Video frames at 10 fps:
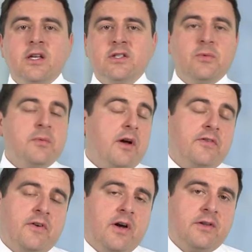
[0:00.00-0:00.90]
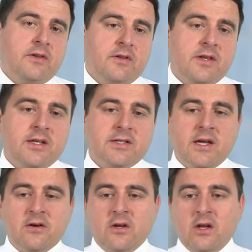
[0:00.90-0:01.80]
is that we might find that they
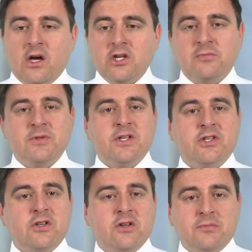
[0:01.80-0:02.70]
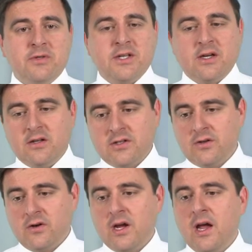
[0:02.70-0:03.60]
take on a large position in a particular
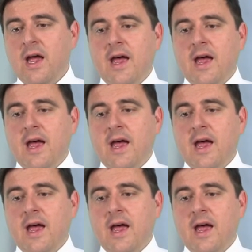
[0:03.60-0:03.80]
stock,